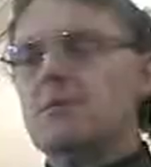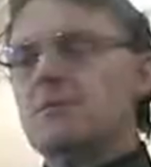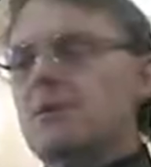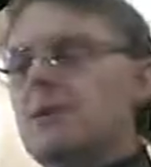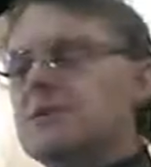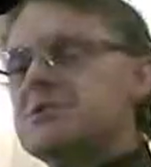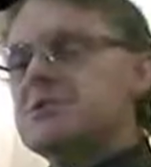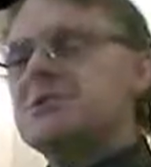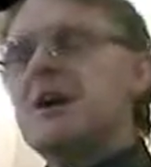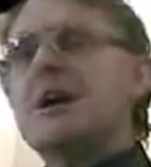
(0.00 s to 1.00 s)
Well, very much
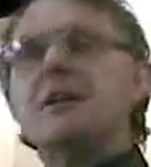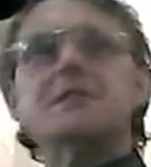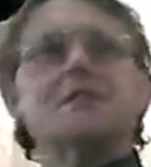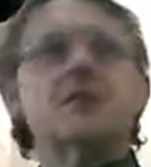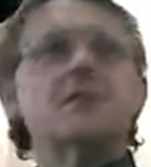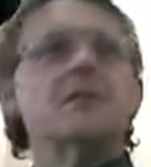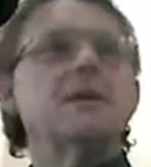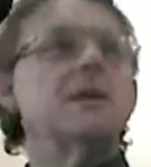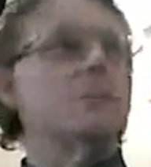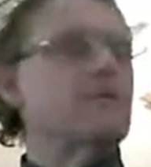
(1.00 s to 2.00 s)
today it's going to
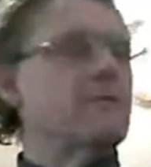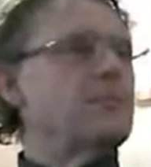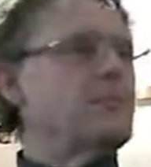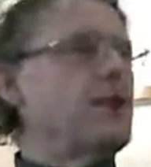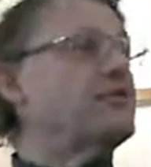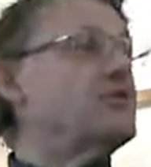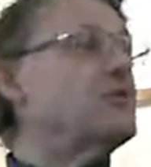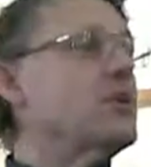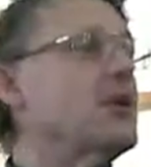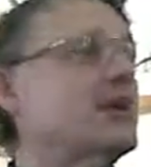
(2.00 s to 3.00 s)
be more of a practical
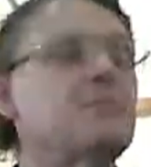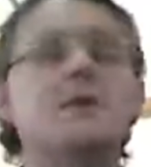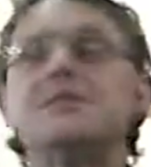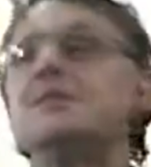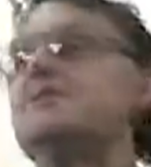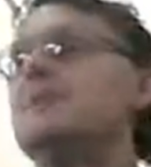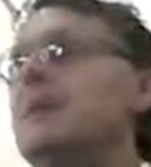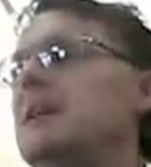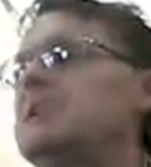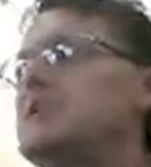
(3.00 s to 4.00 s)
kind of message
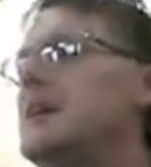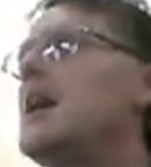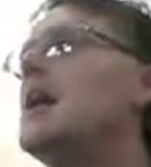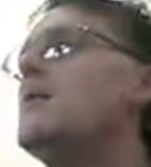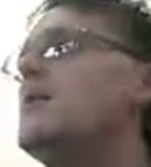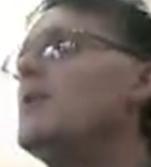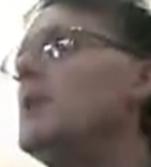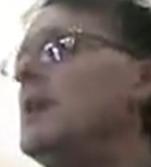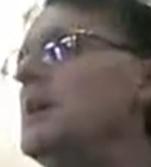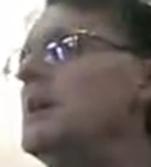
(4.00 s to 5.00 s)
about actually how
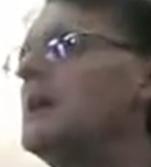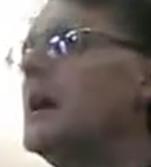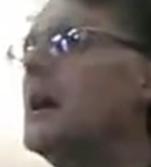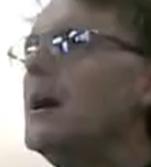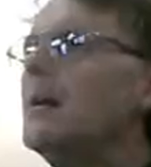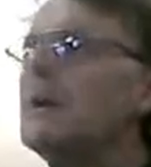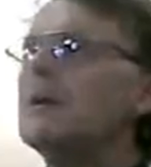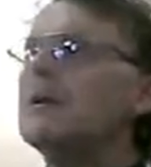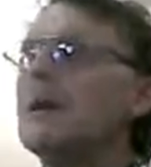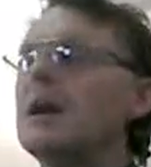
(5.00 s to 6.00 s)
we
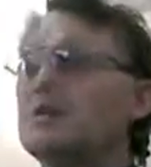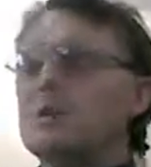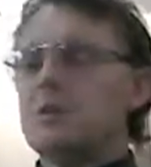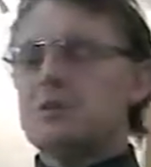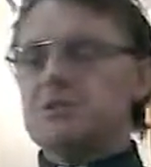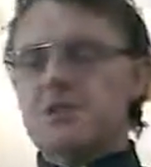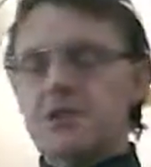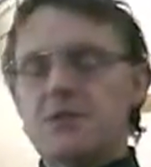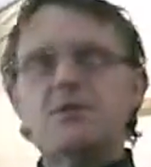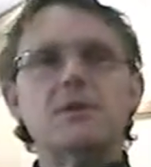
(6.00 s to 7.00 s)
engage with each other
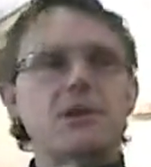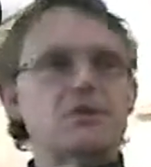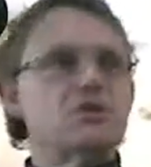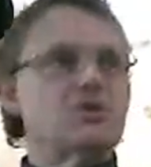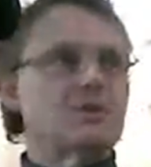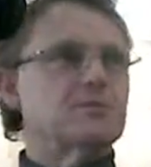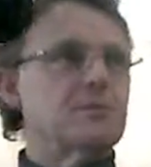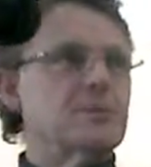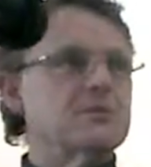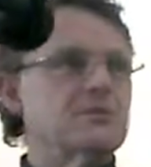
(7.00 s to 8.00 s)
in relationships,
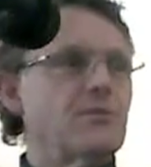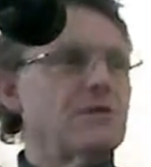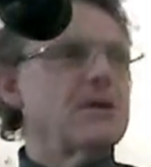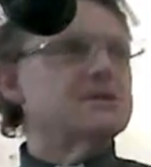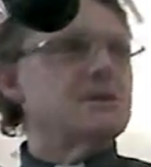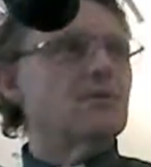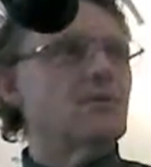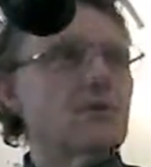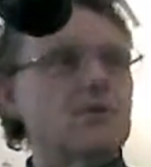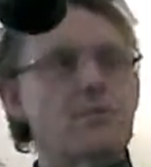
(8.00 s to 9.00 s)
because it's very easy at
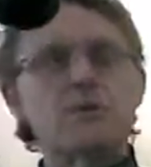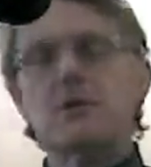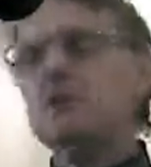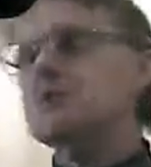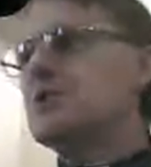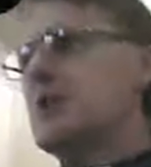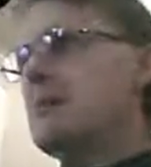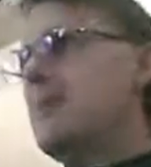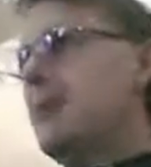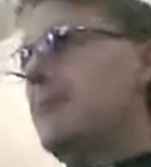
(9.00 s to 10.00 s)
one level to
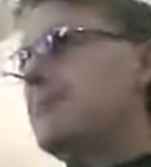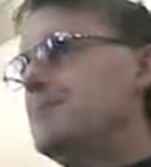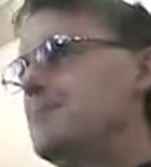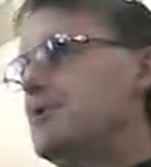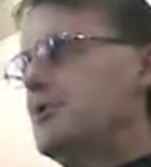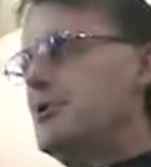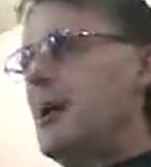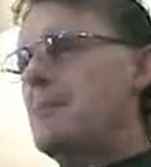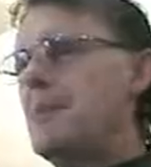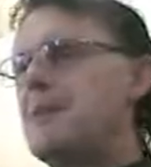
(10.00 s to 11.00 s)
get married, to turn
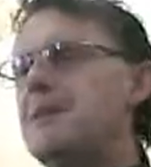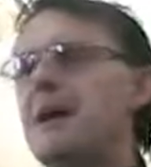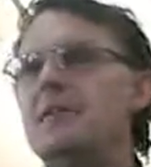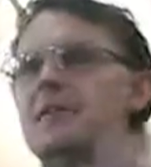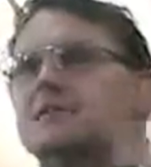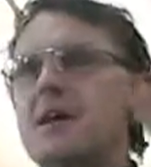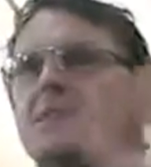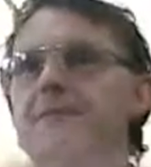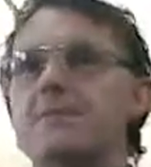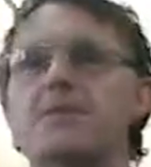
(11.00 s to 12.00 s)
up on the day, to stand
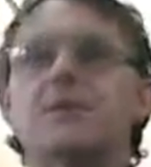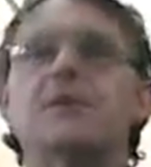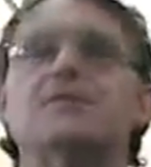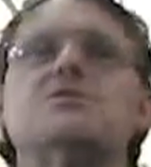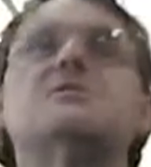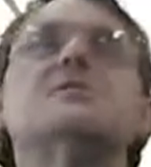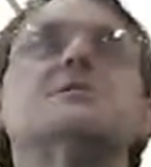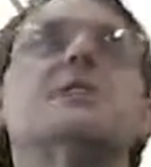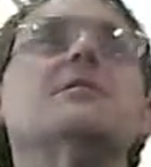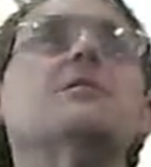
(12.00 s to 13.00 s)
before the preacher and to
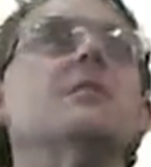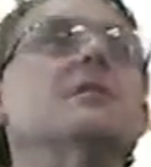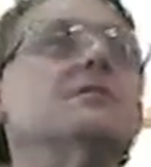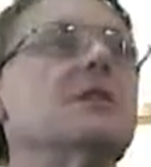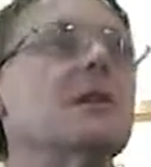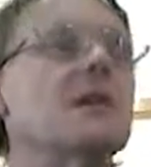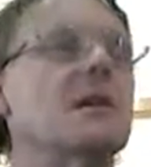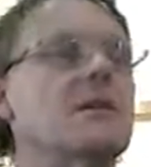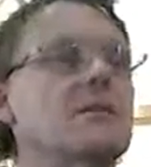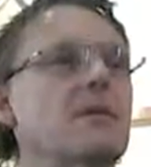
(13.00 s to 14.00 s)
say the words.
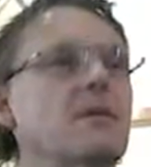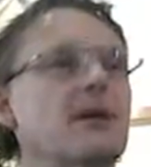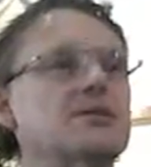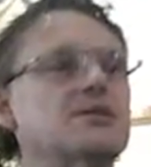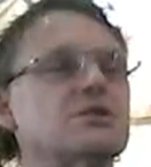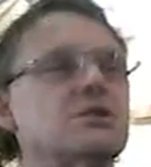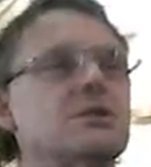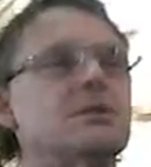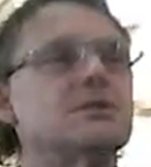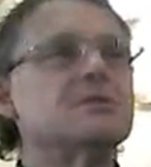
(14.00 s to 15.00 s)
But what actually
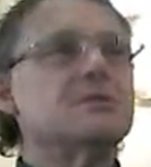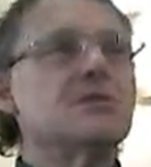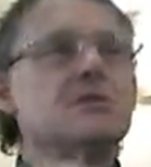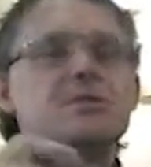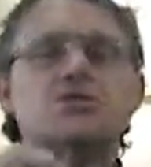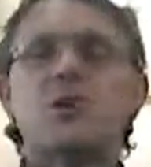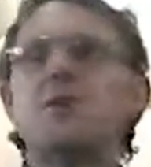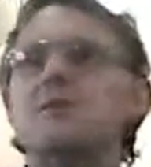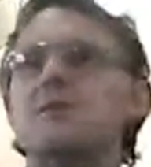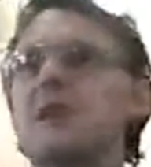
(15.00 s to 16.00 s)
determines the
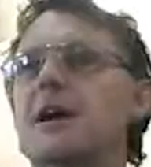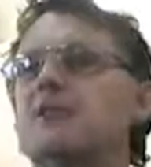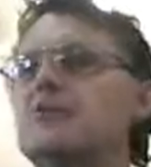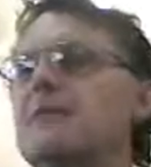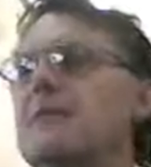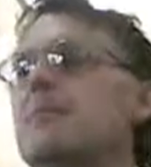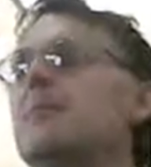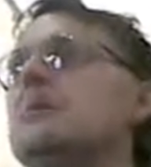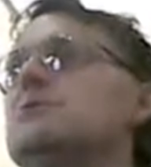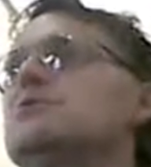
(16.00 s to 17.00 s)
strength and the nature of that
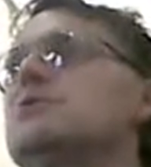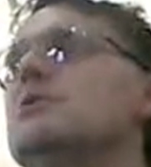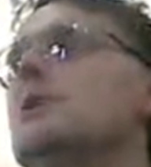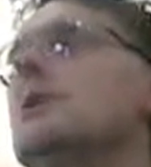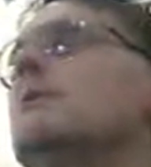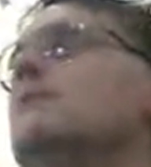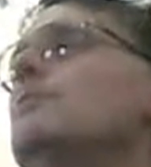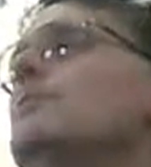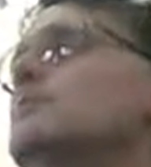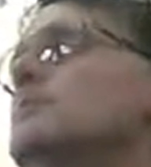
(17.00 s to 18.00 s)
relationship going
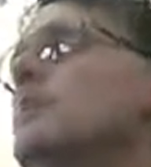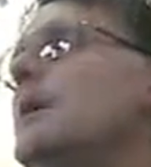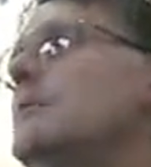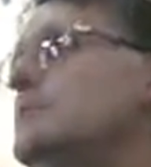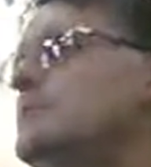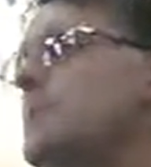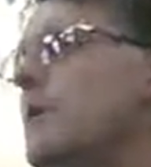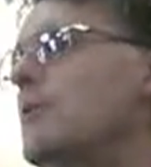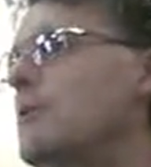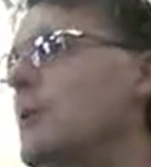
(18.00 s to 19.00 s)
forward is the way in which
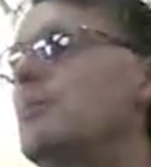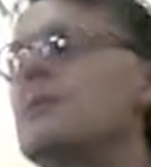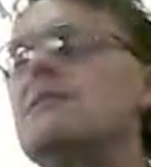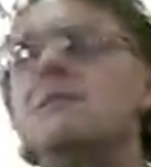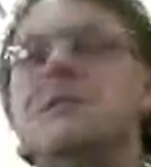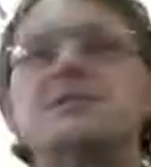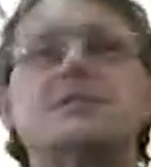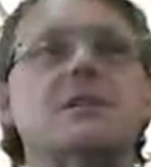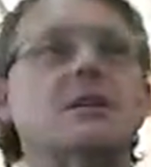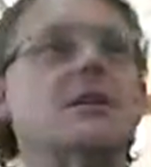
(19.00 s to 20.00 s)
both people invest
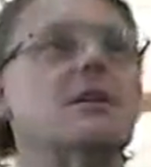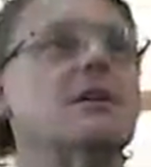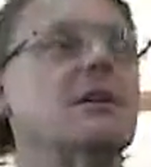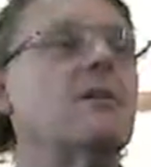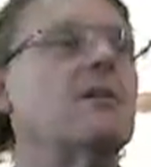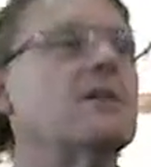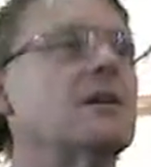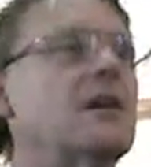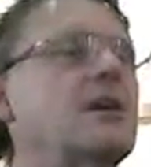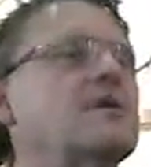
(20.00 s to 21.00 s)
in it. And one of
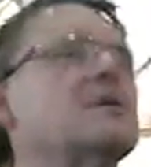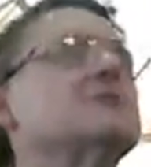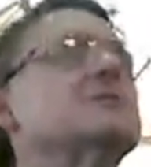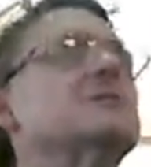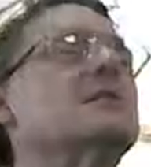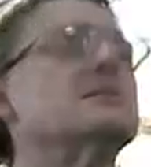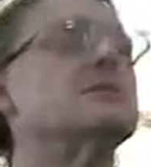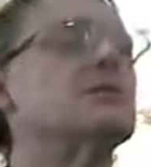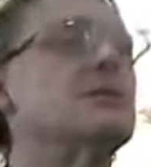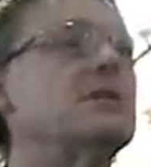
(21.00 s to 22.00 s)
the key things to that is
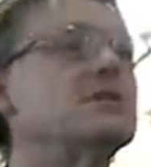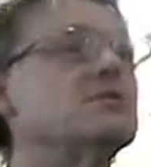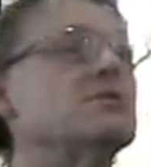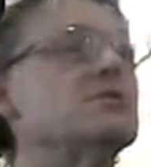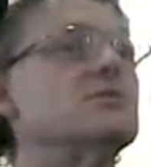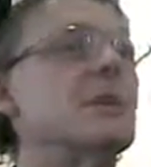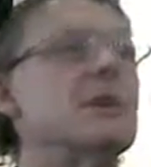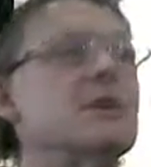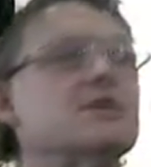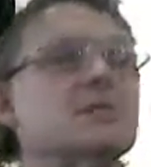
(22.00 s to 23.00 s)
learning to, I
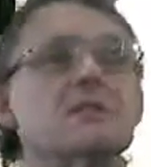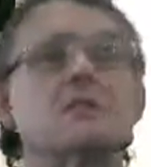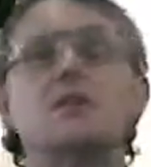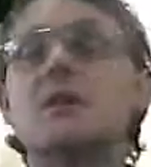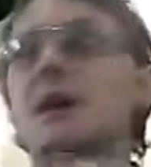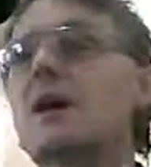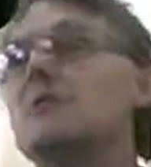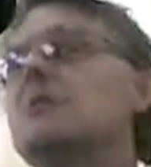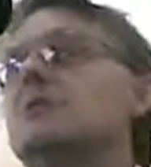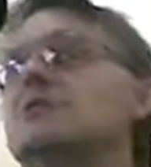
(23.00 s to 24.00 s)
guess, communicate
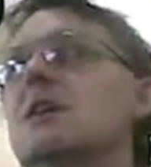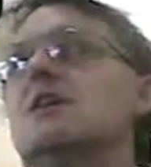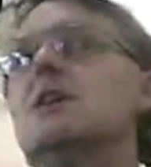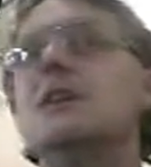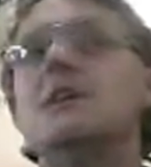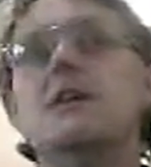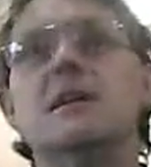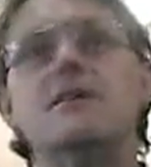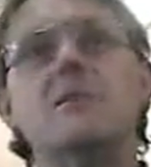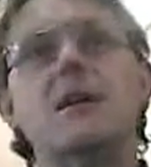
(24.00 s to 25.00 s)
with each other
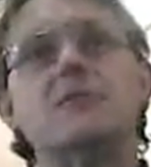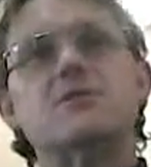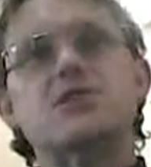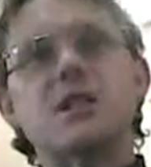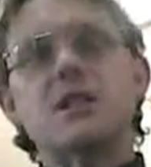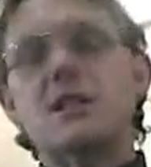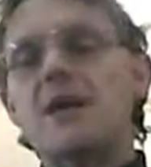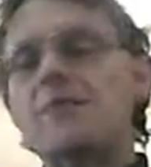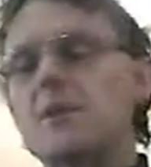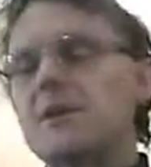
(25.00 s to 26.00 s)
and to be able to share
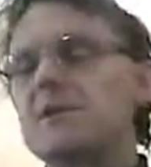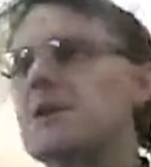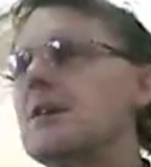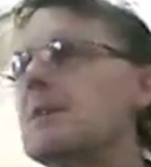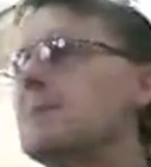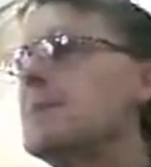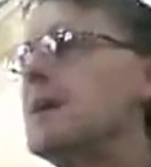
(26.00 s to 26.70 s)
love with each other.